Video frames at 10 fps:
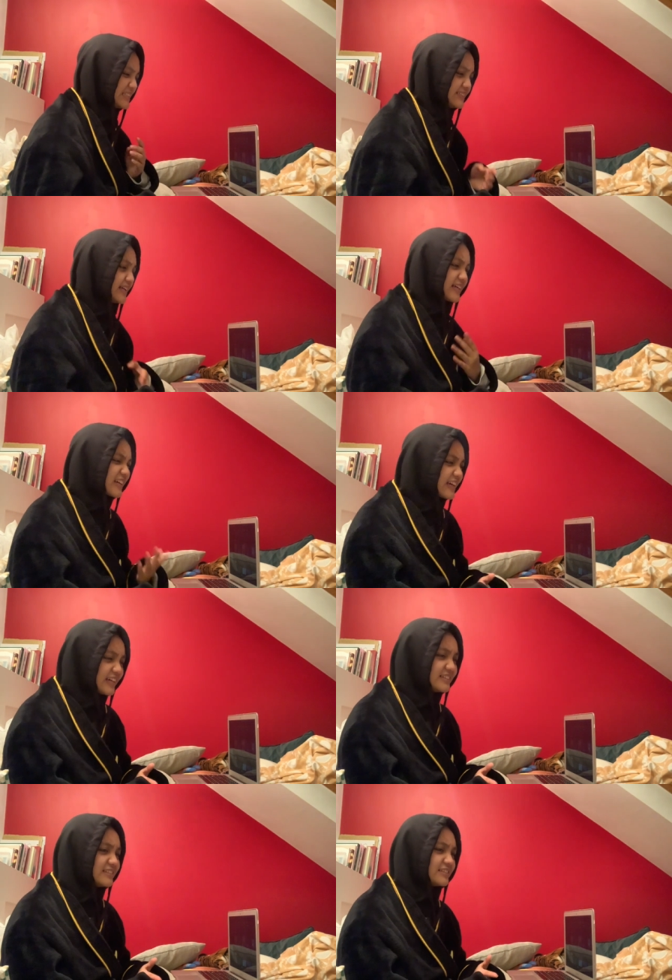seeing
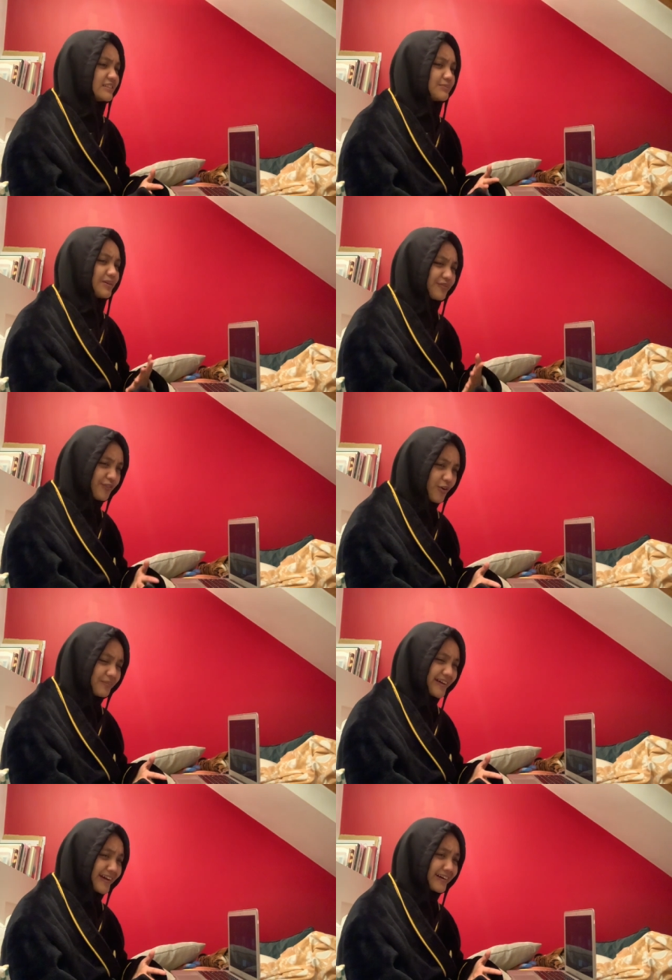kids
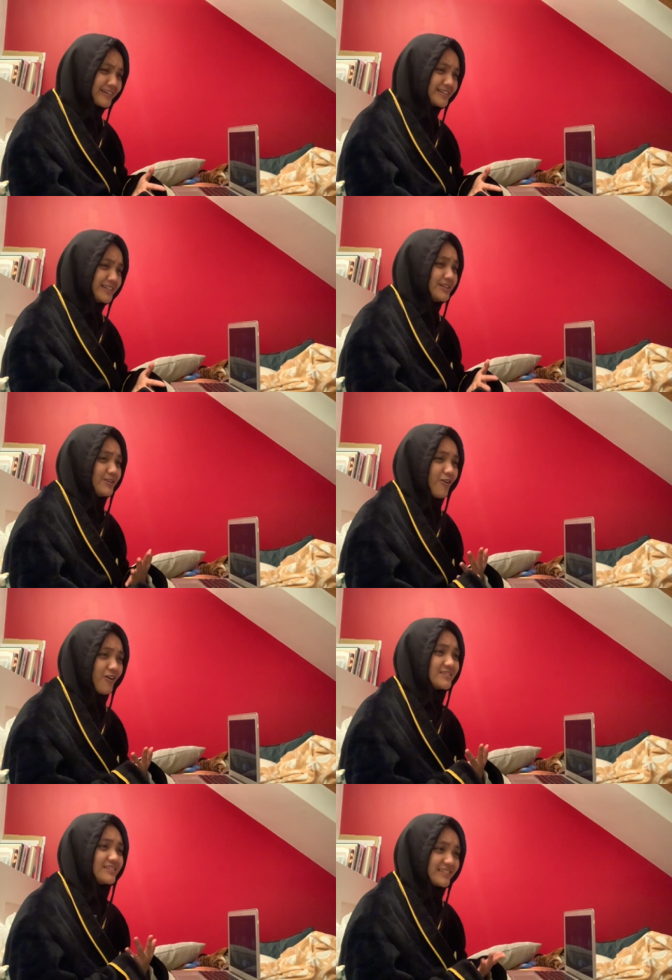performing
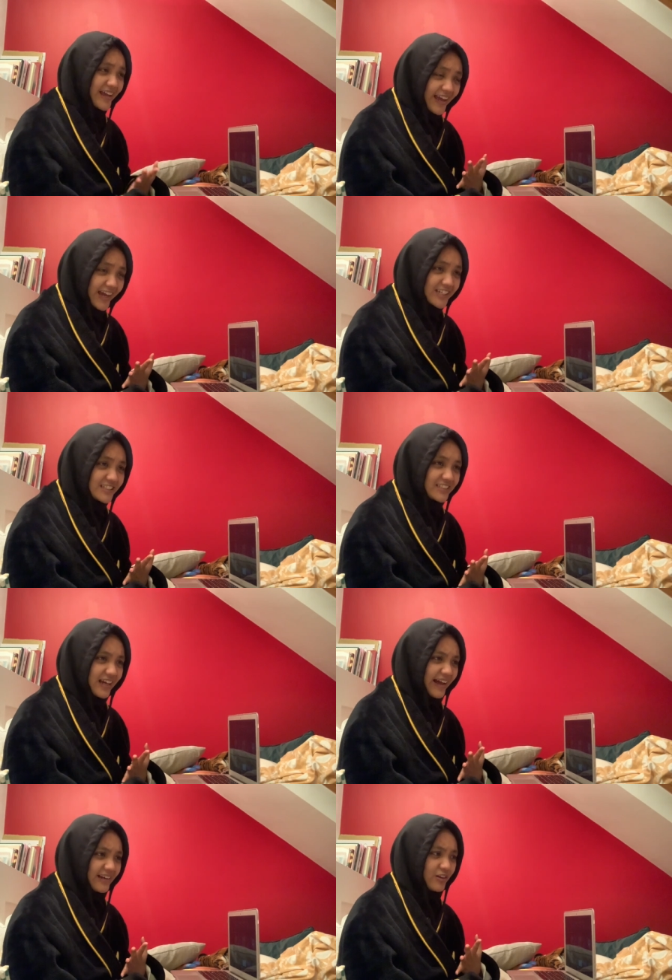on stage
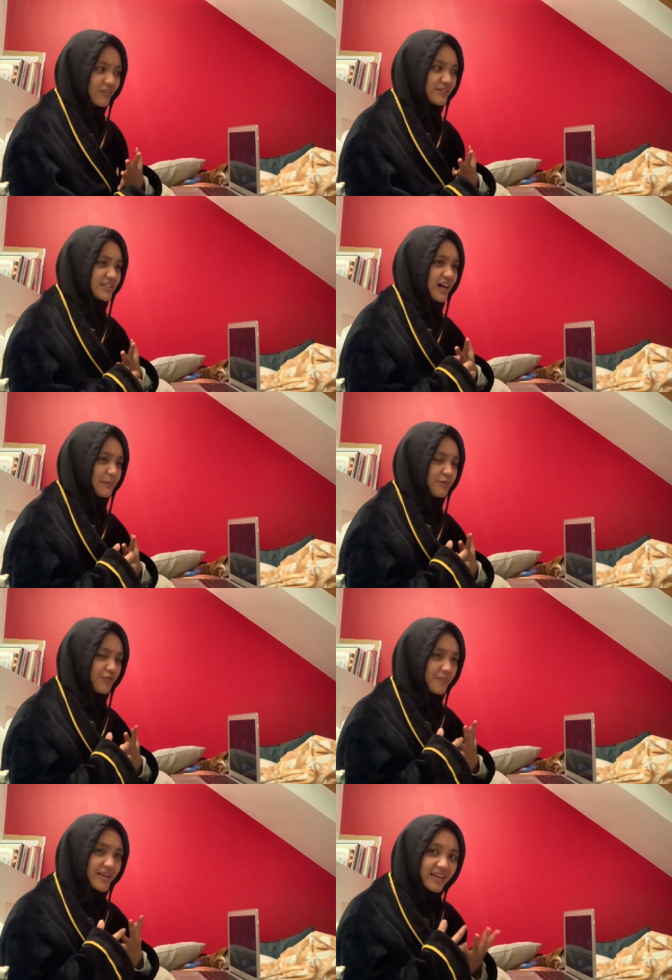and all of these high
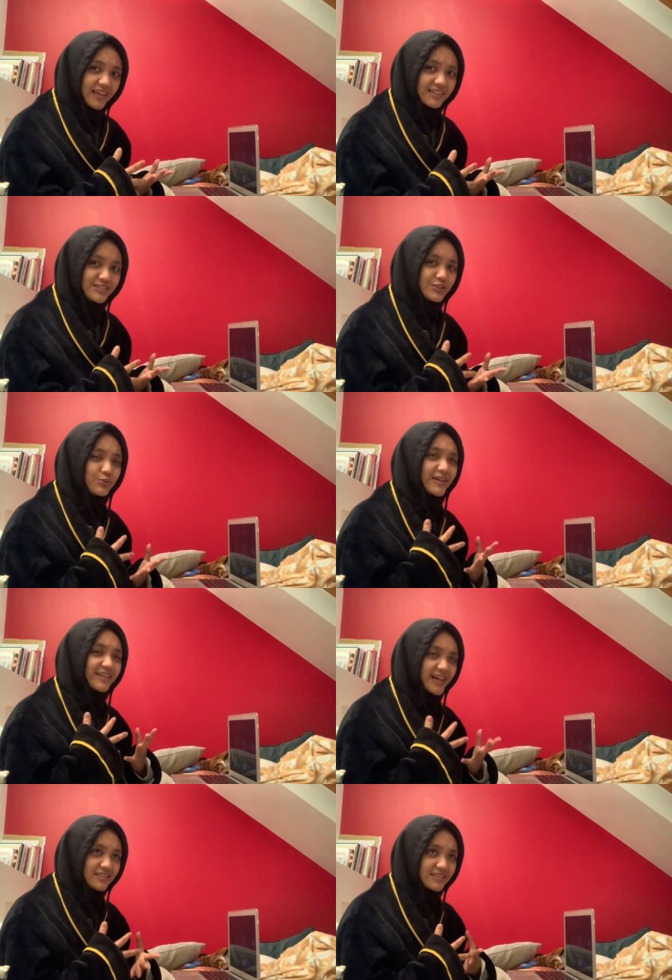performing kids doing
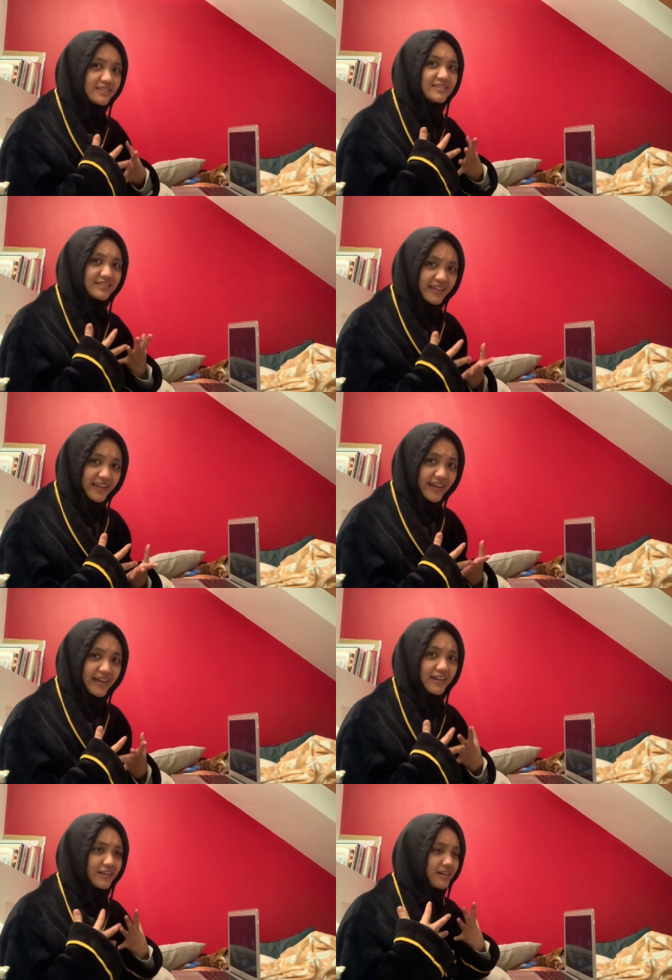dances,
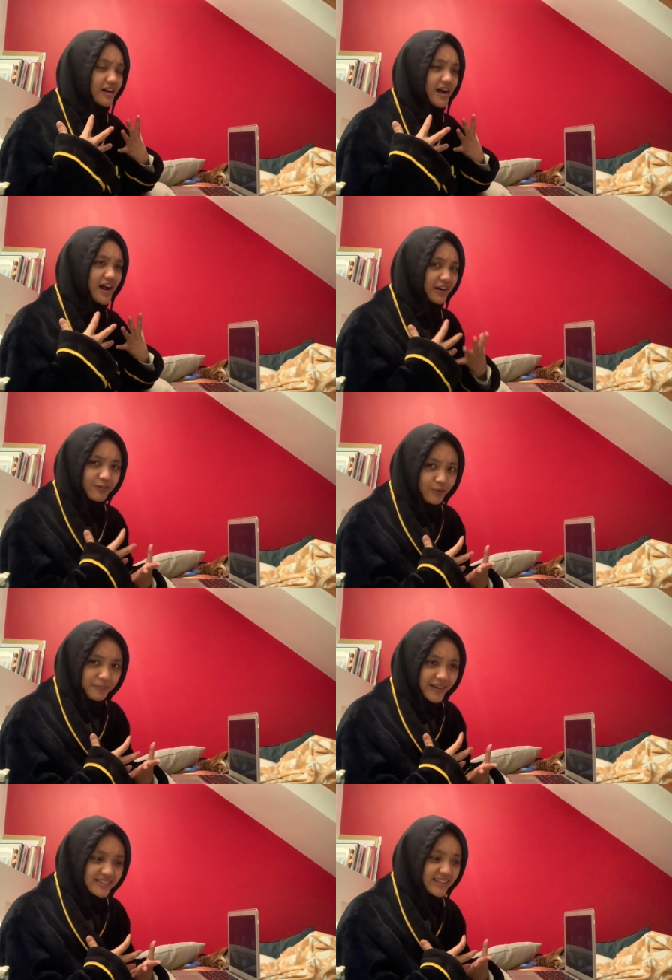singing,
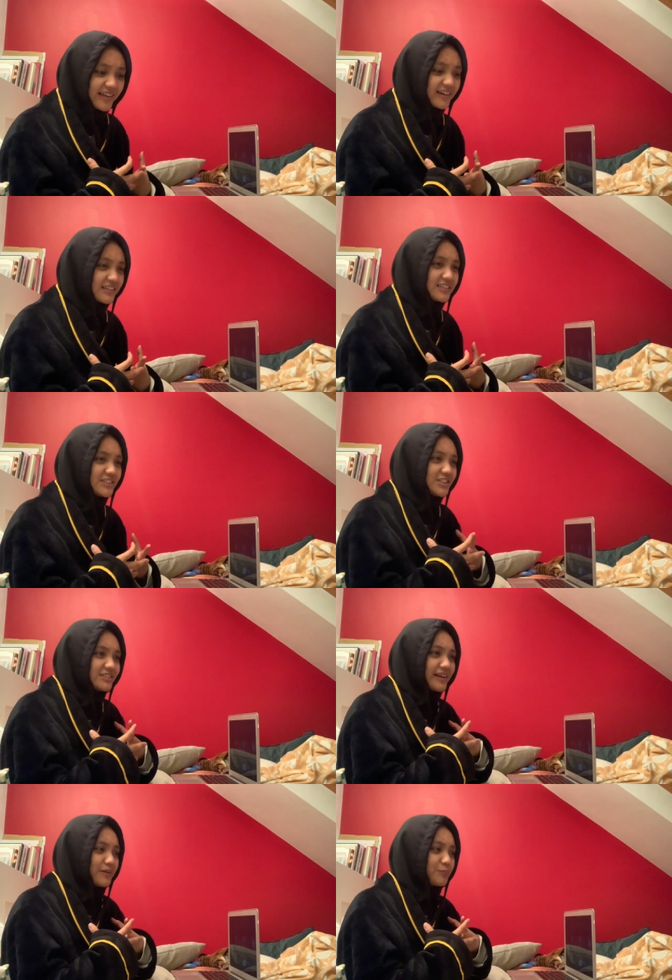acrobatic, just
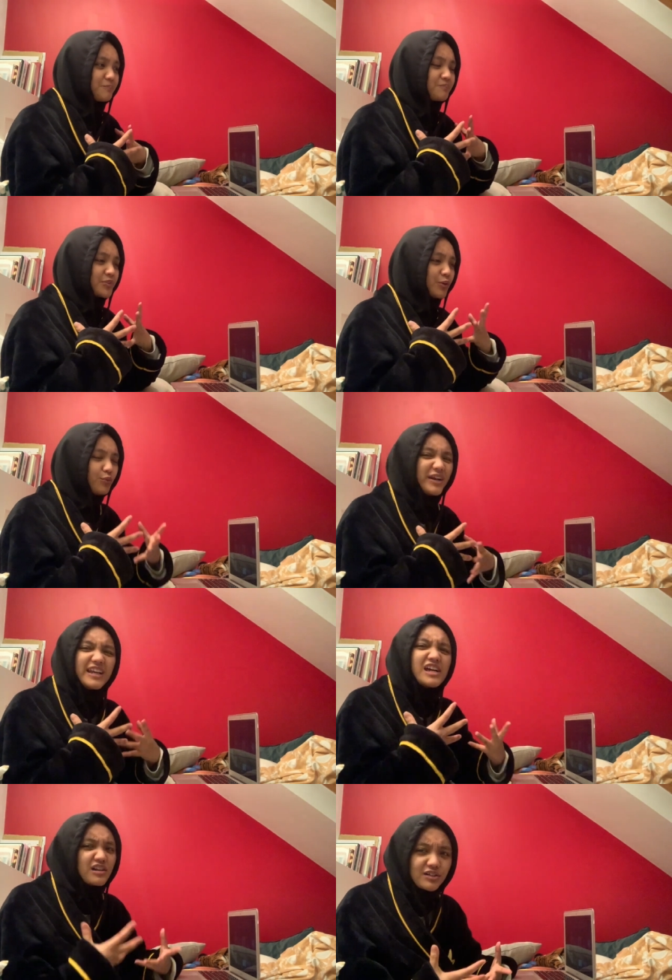like
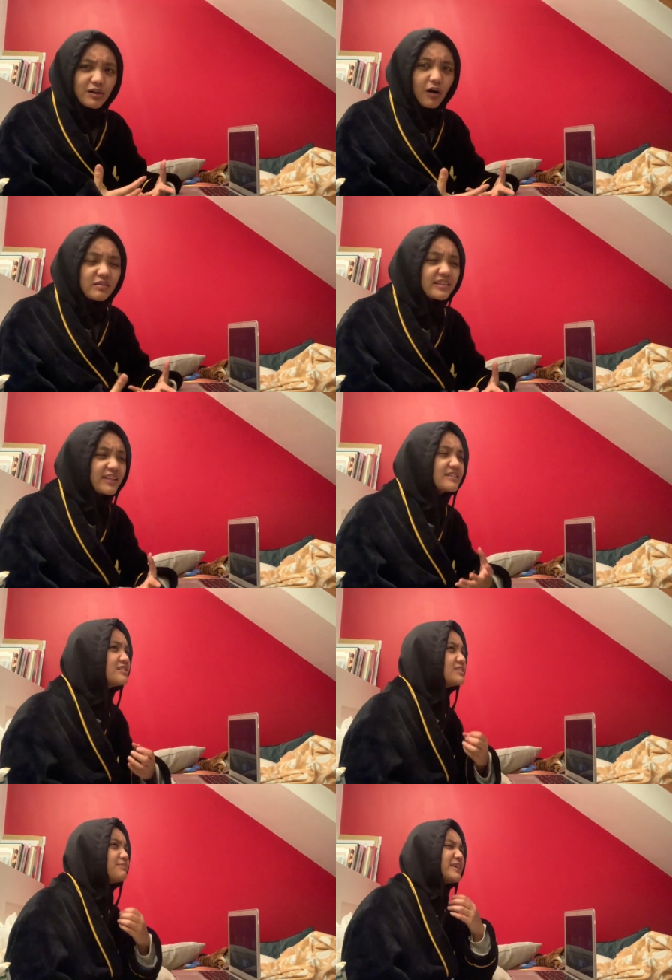really adult things
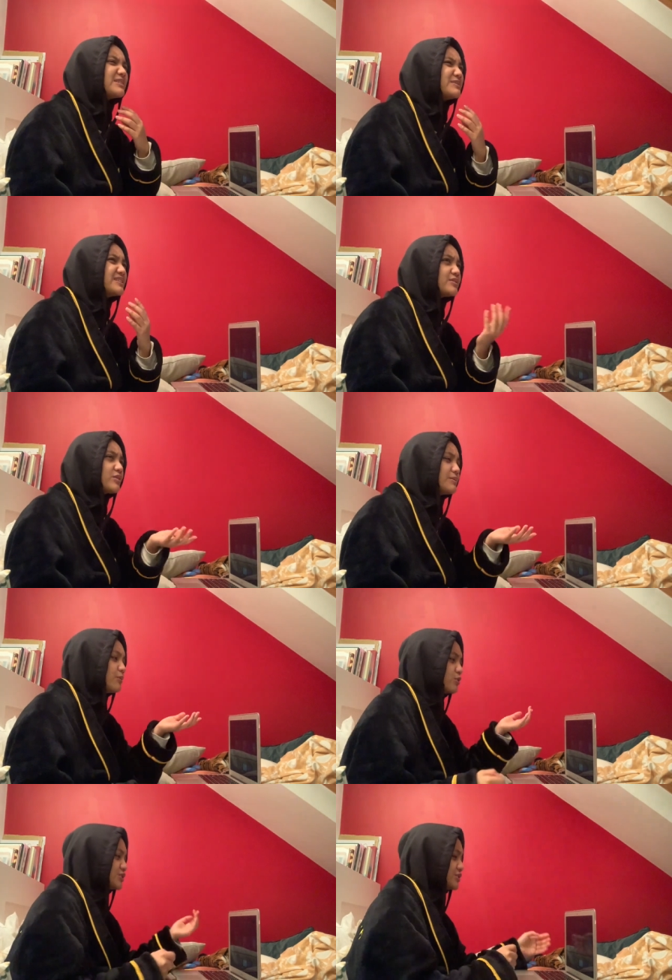that makes me so
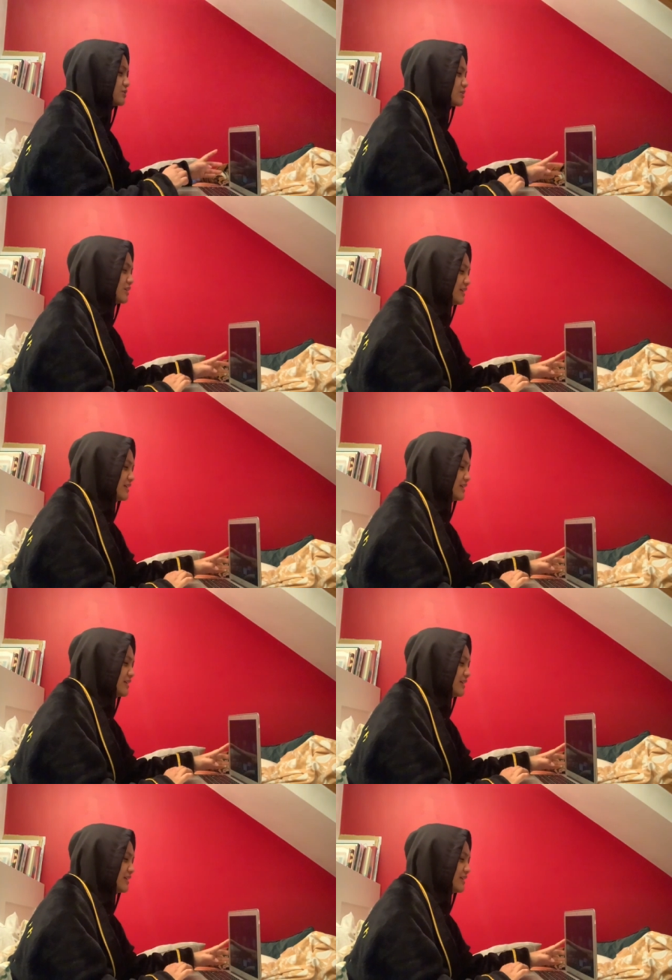emotional.